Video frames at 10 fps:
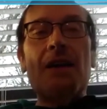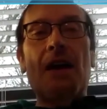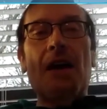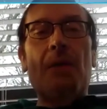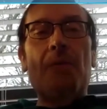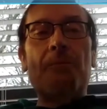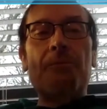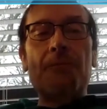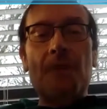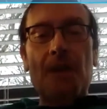
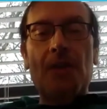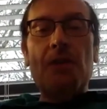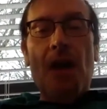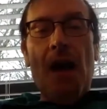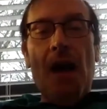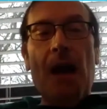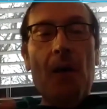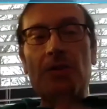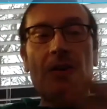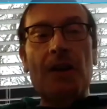I
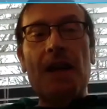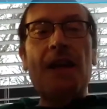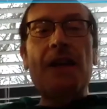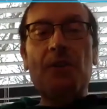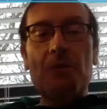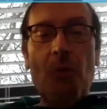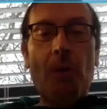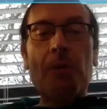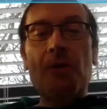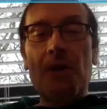wasn't going to get into the
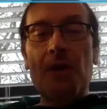formula,